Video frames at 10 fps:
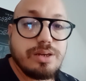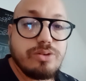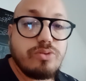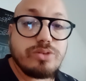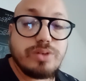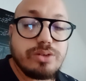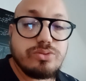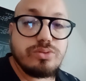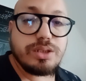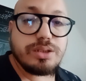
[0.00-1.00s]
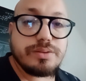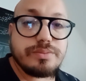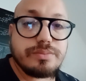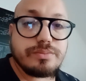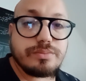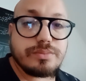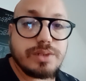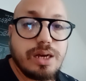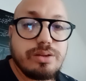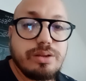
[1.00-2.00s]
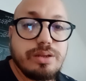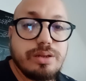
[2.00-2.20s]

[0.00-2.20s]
in what you are doing. And